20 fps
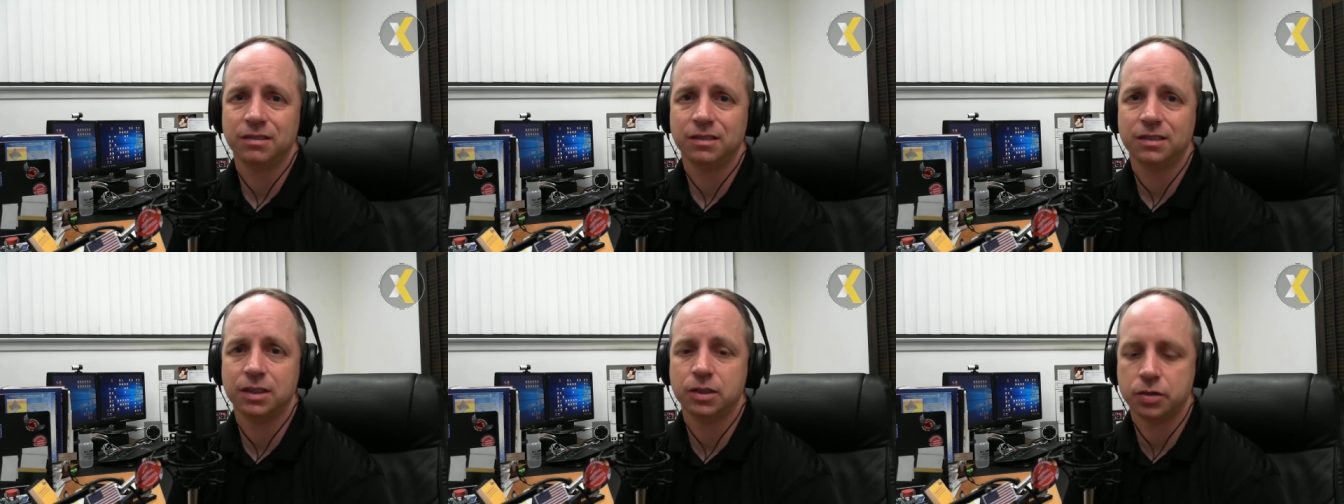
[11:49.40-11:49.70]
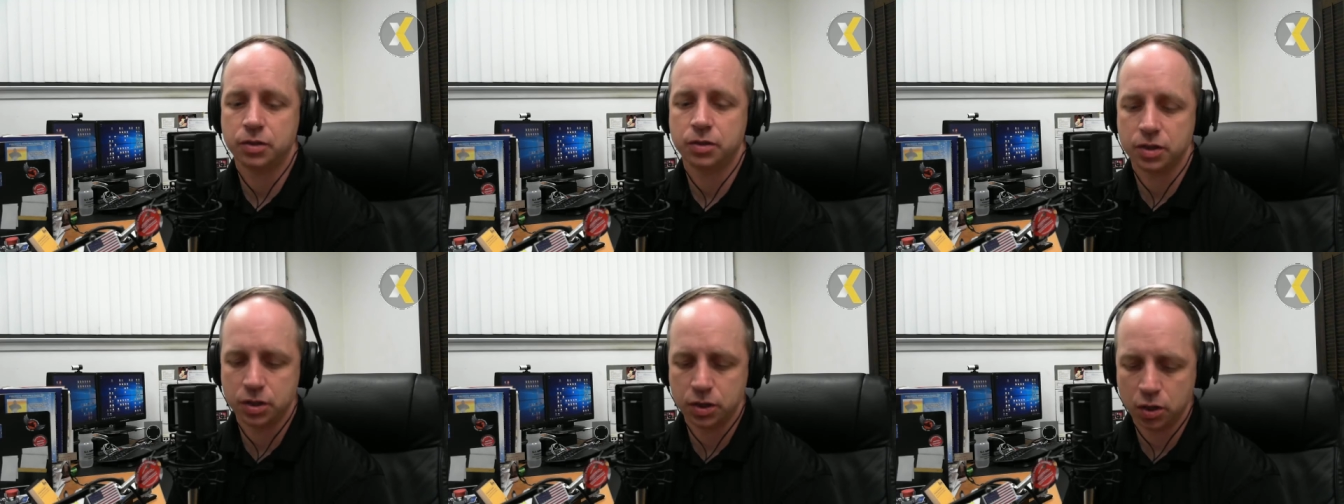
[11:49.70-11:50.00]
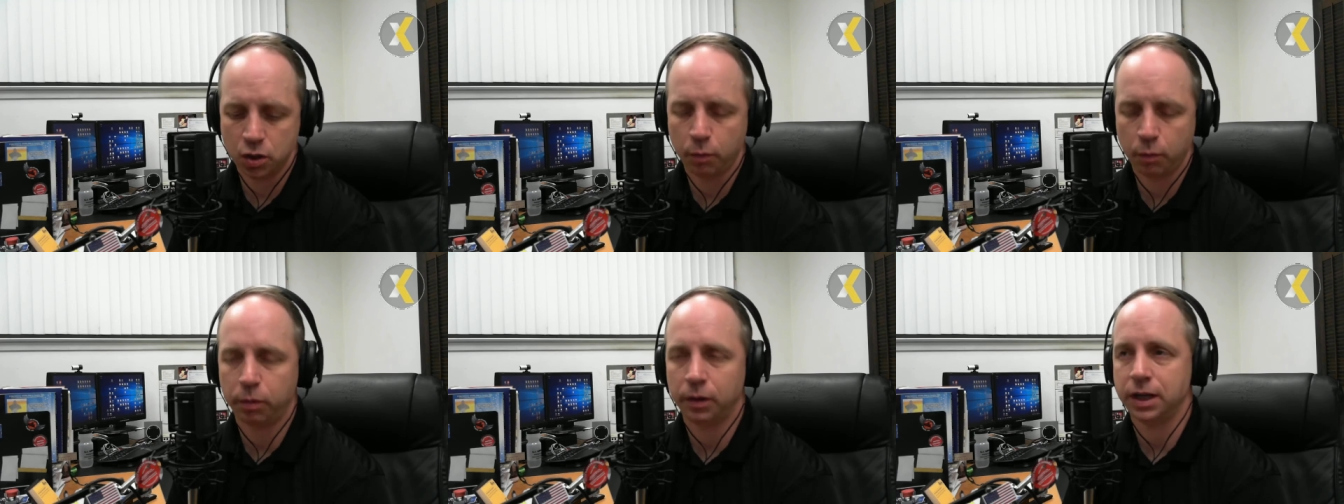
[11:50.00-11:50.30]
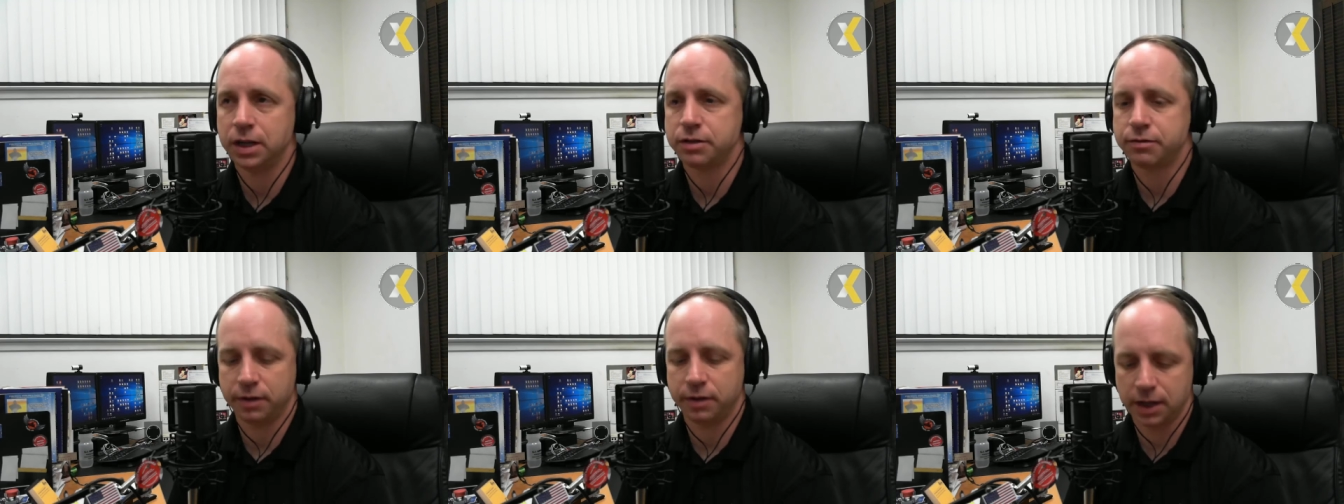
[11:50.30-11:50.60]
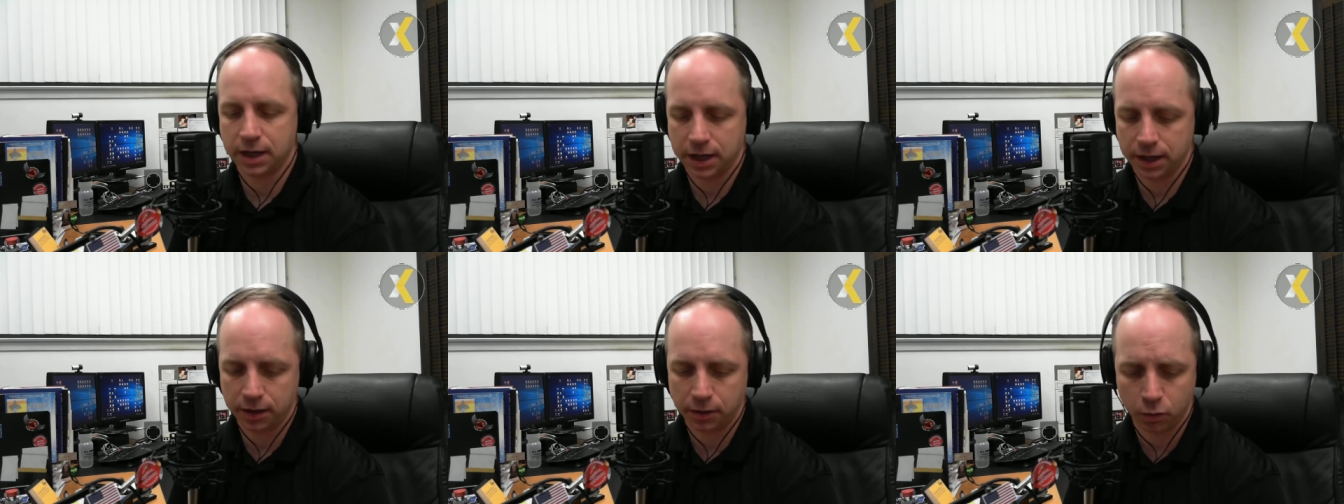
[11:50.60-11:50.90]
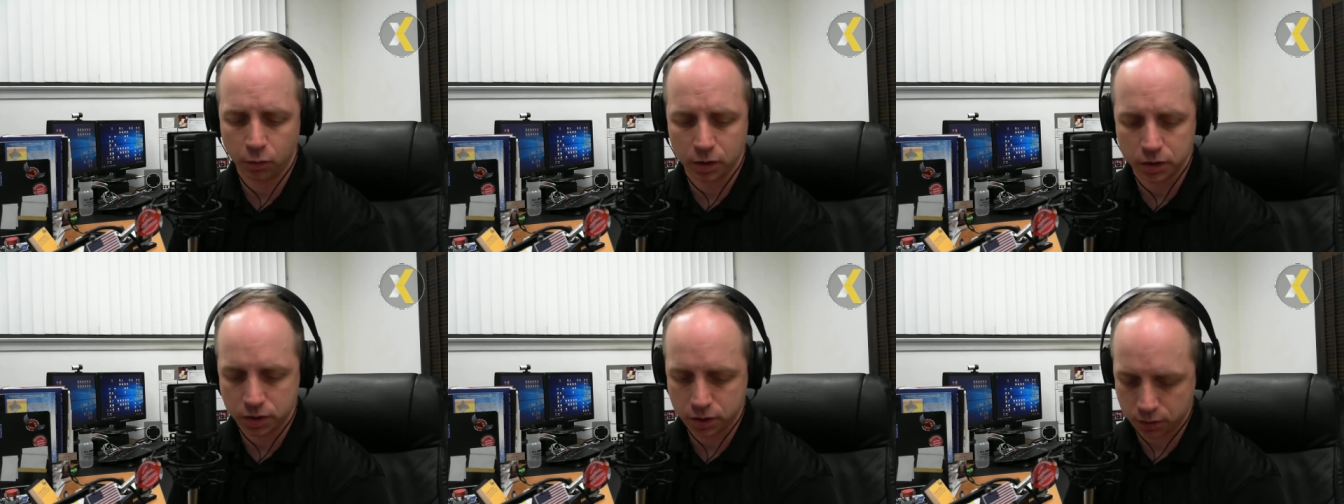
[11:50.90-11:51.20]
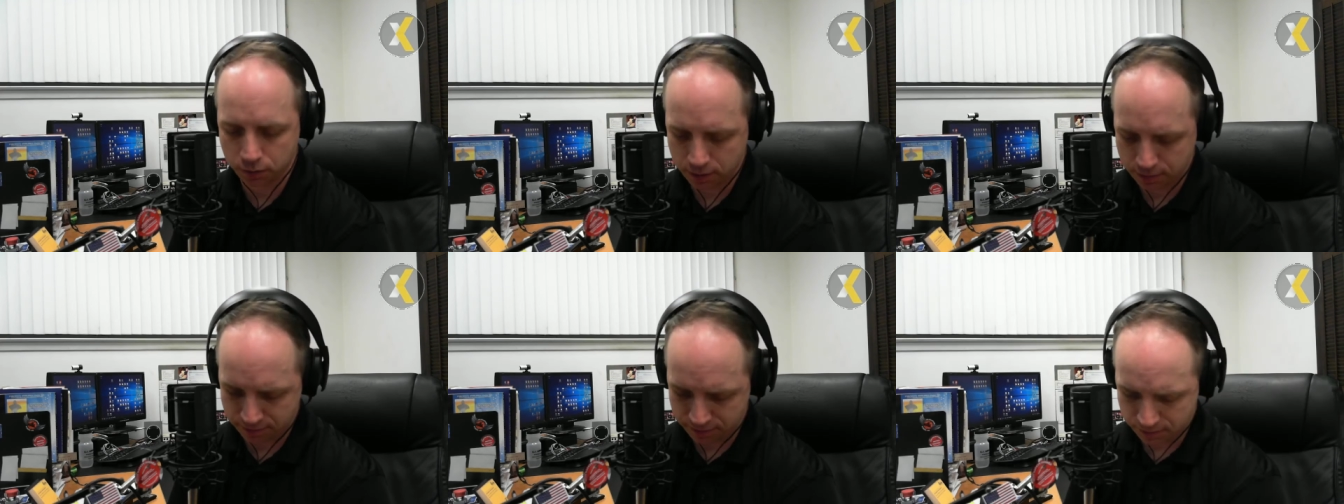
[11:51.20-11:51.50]
There's no place for that here
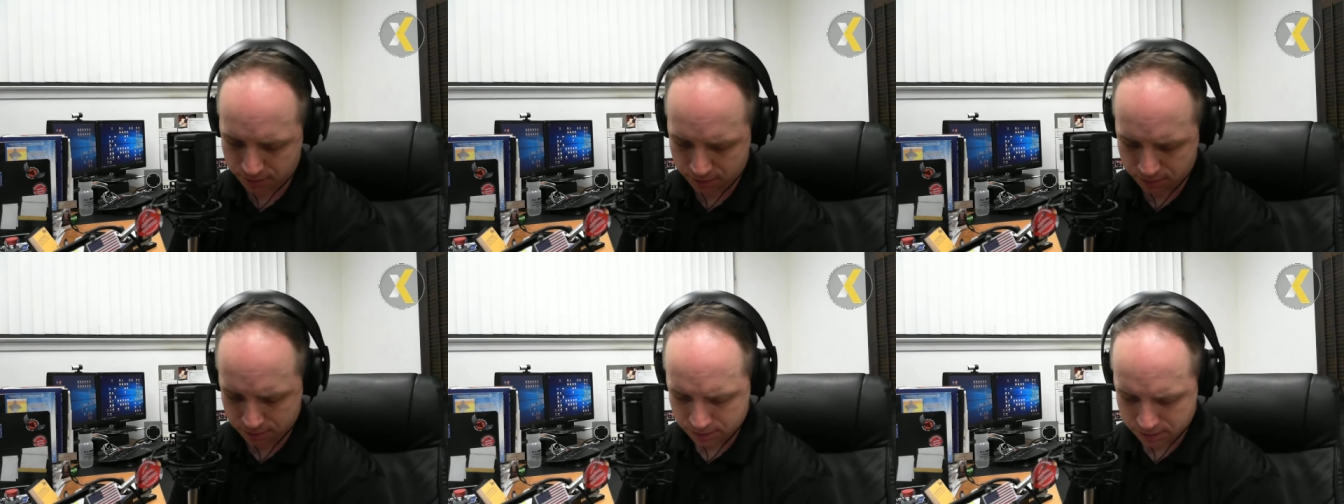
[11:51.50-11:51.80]
whatsoever.